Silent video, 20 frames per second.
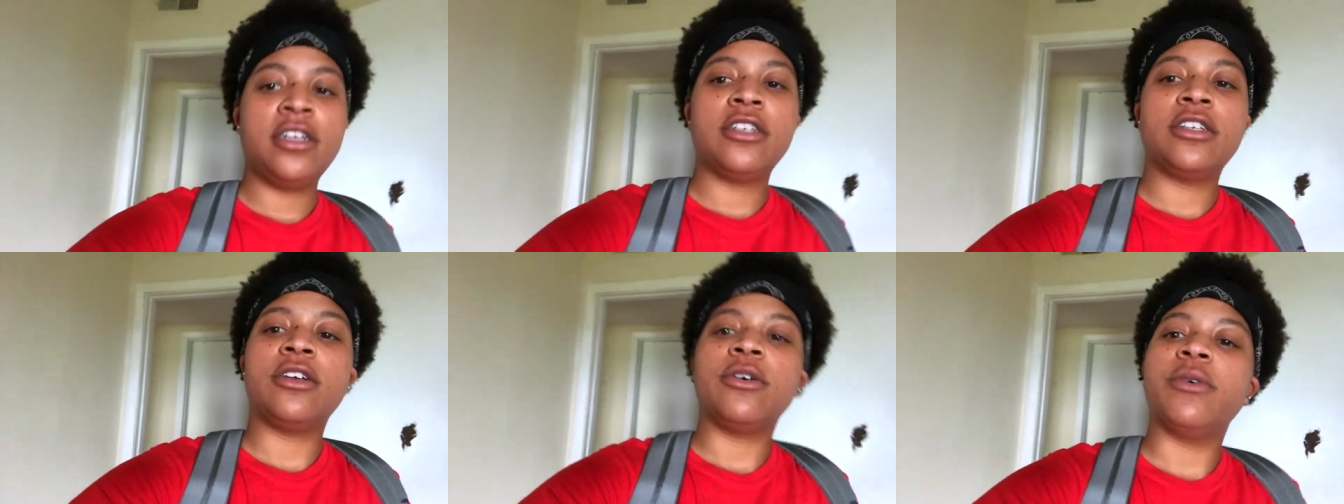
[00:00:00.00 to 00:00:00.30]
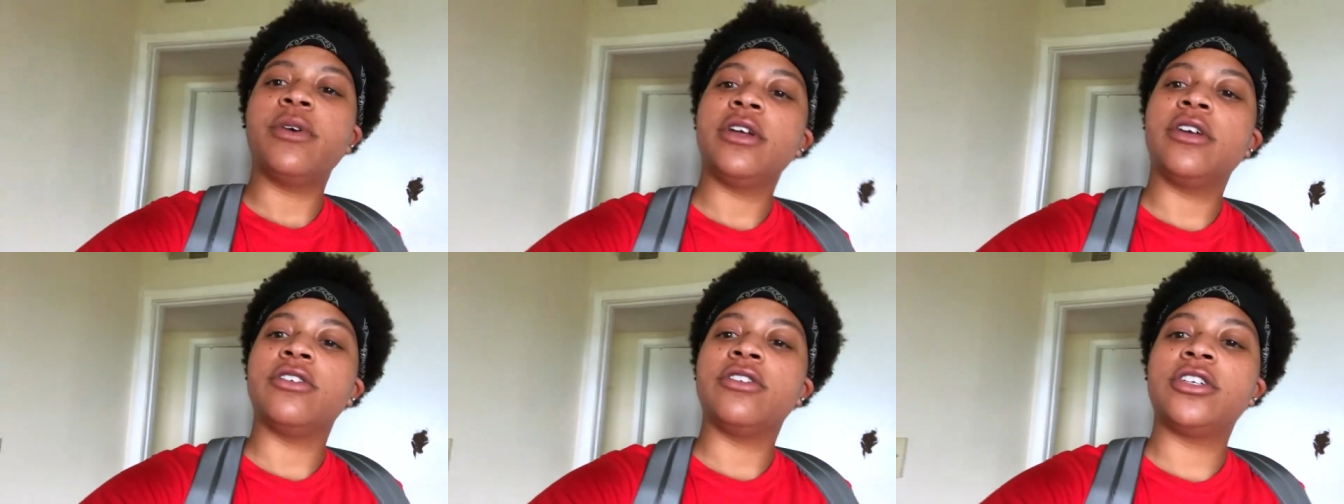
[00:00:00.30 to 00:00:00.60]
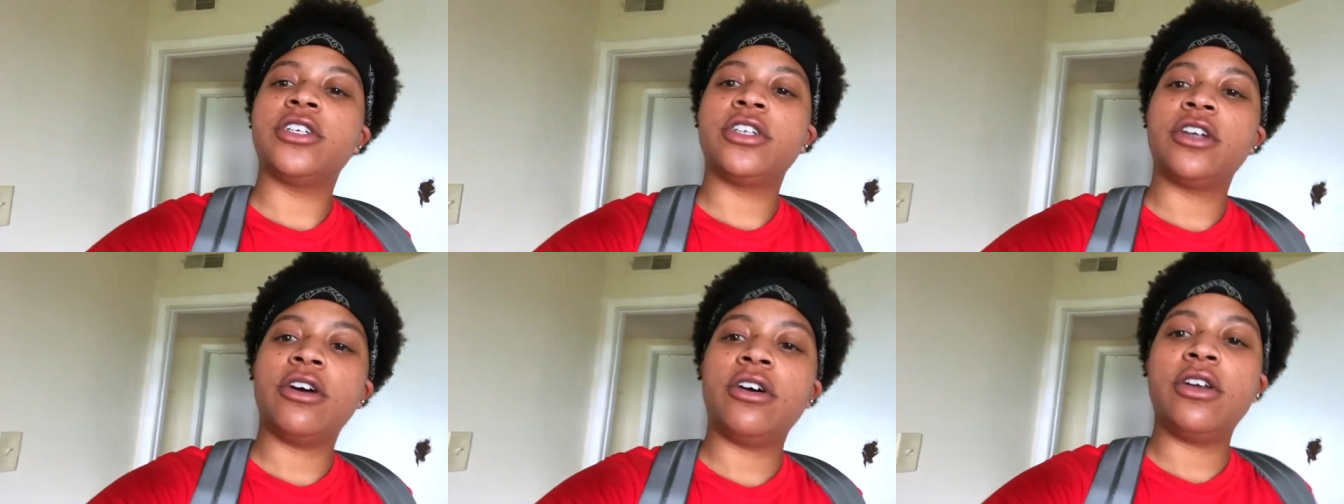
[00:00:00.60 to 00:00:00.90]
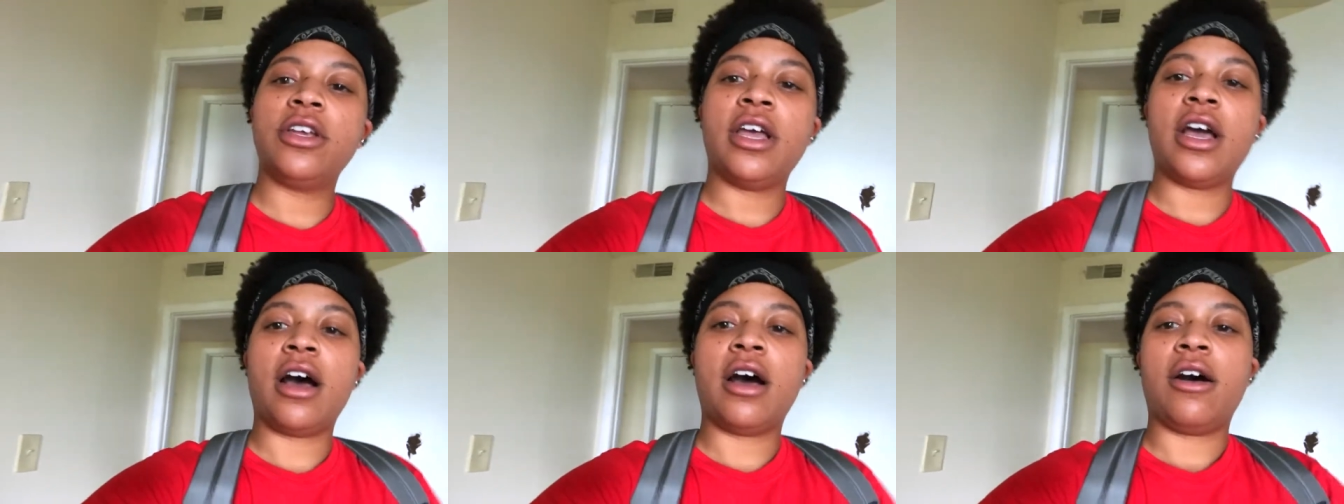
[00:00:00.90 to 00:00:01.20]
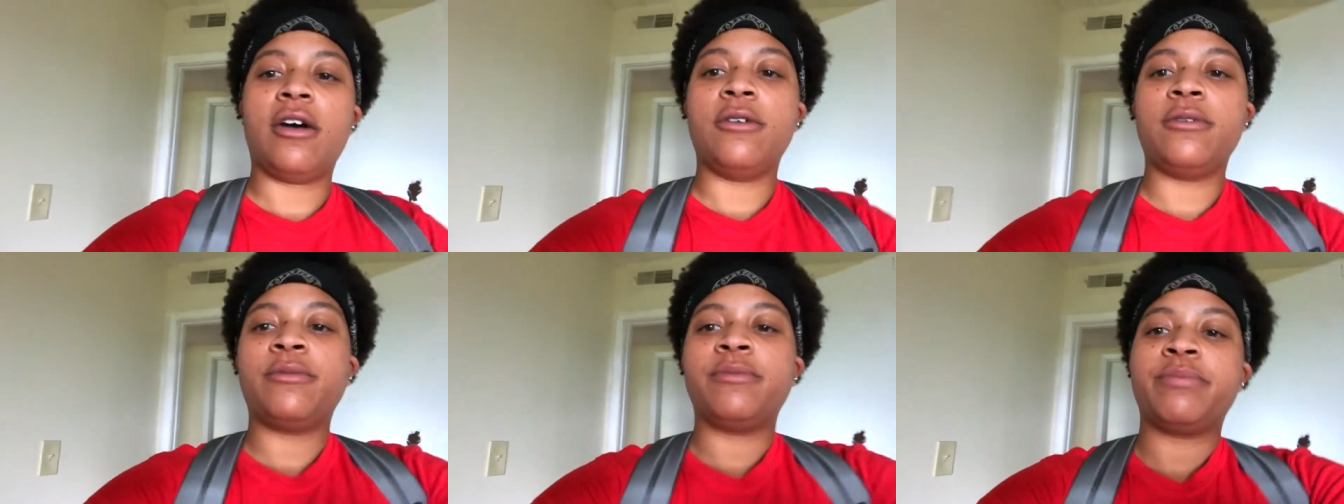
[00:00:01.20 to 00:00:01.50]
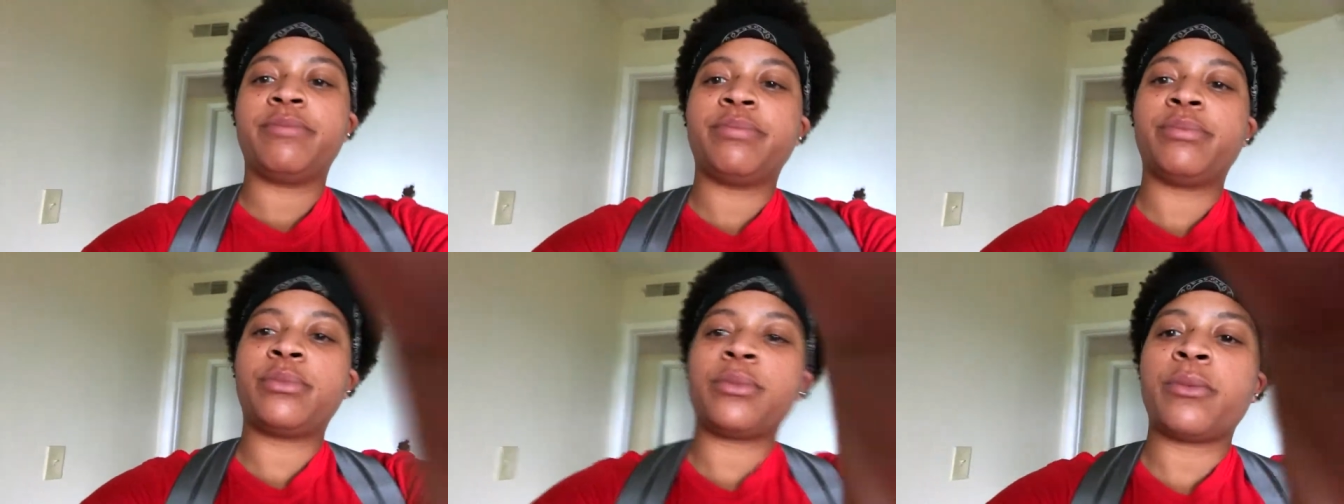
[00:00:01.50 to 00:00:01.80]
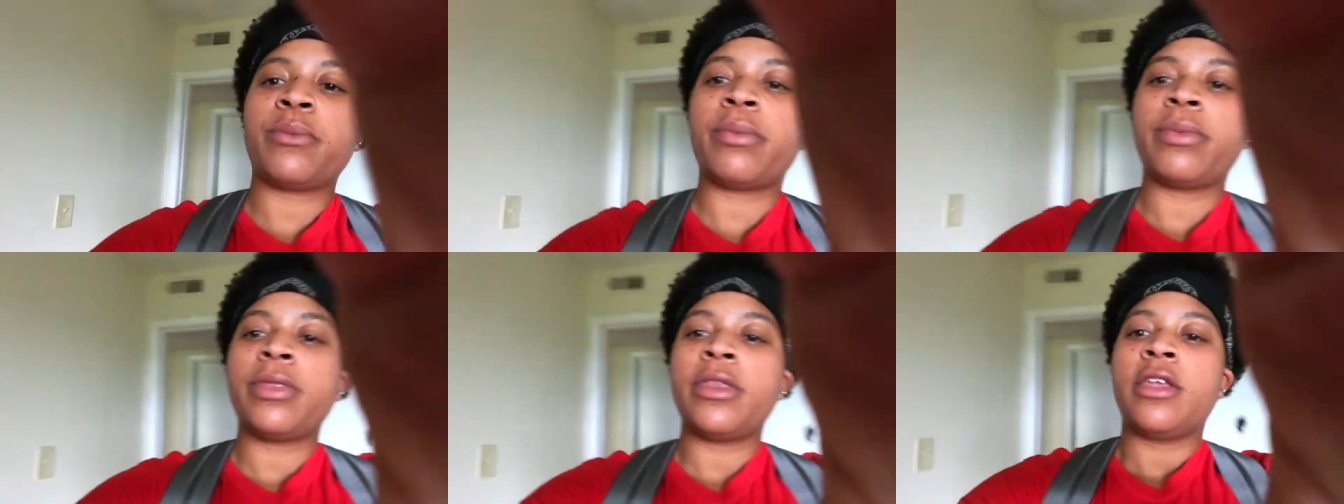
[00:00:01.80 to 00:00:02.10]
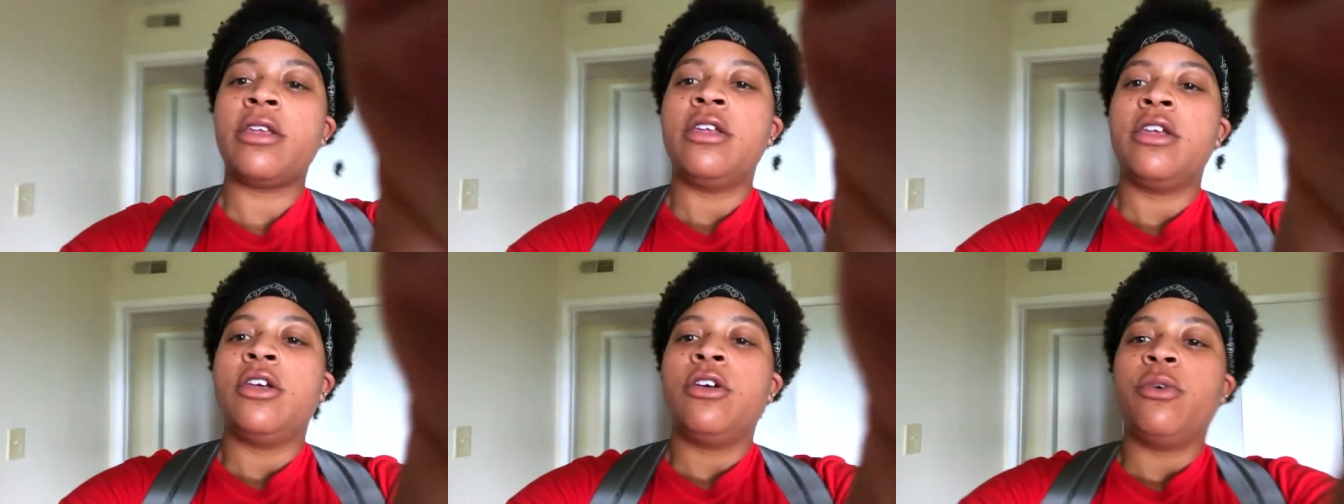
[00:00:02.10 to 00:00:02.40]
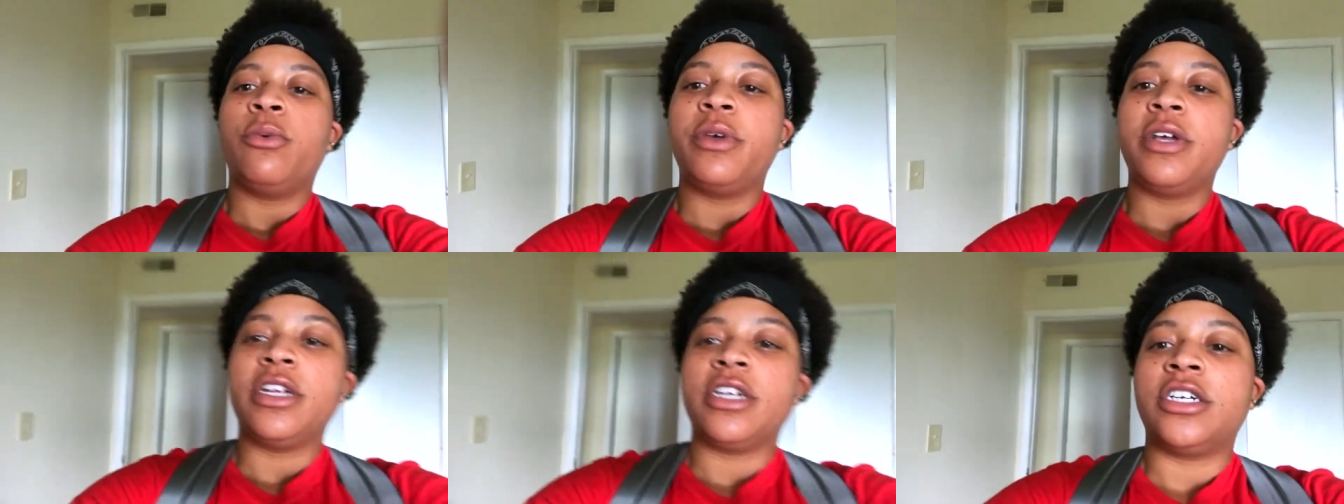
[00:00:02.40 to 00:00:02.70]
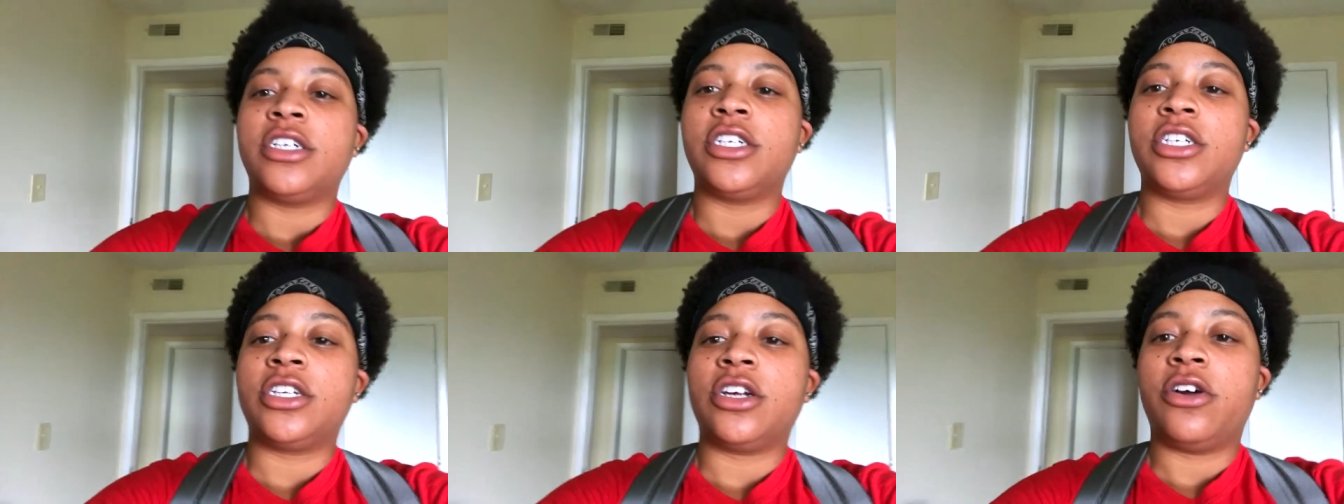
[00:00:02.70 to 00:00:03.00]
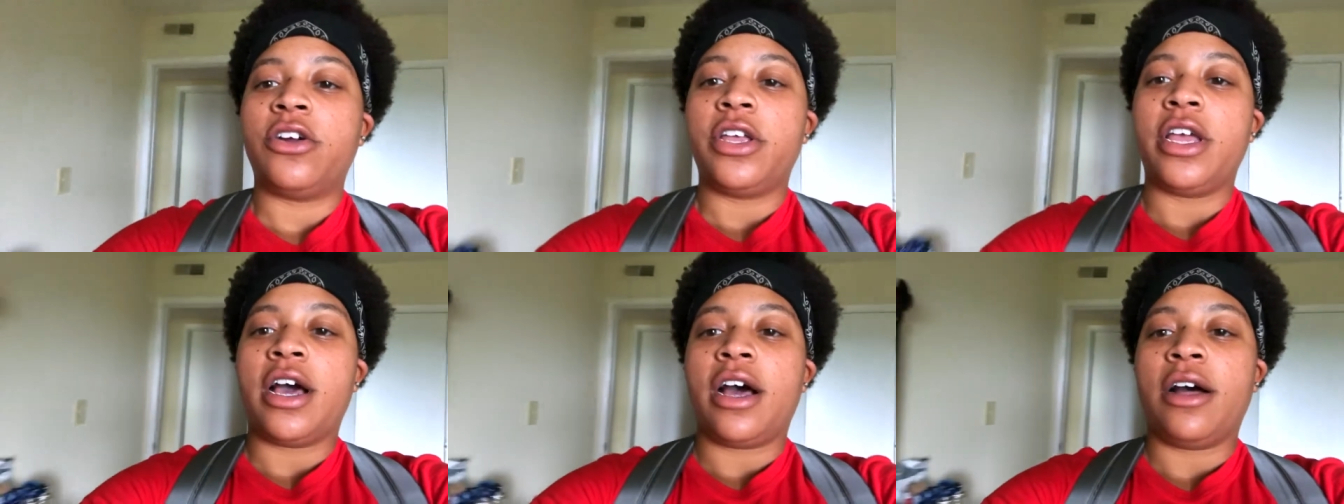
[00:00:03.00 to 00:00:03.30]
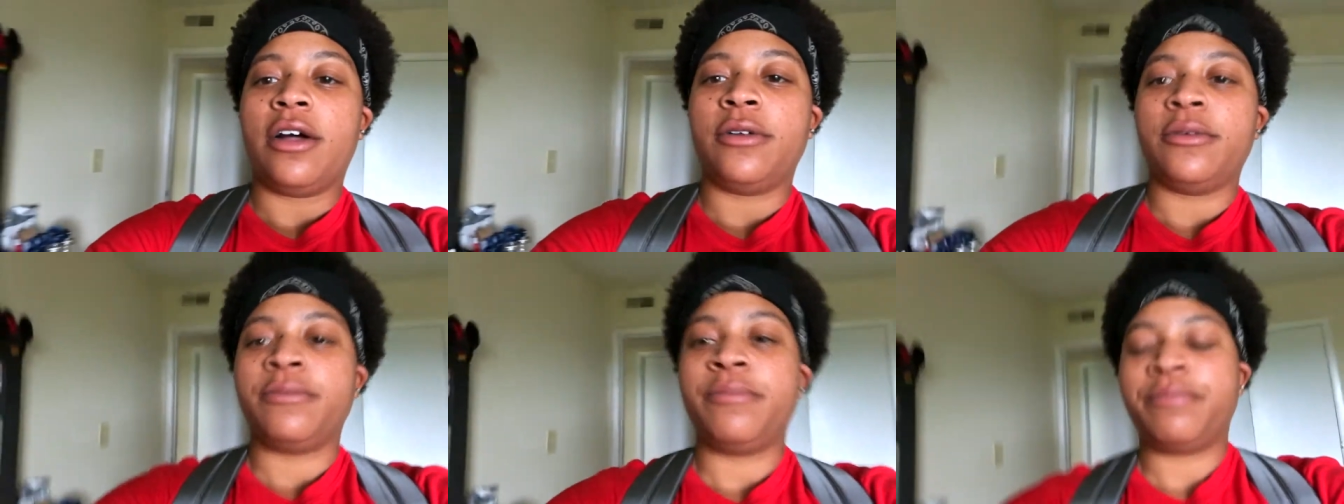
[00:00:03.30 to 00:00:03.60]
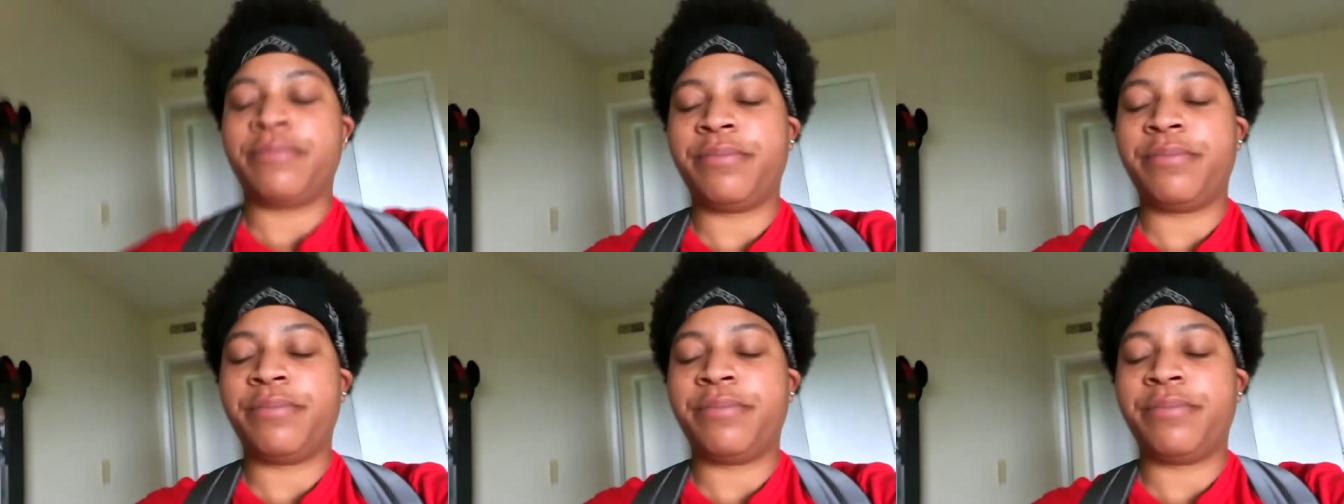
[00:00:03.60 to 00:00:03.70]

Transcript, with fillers: So we're gonna show y'all. We're gonna show y'all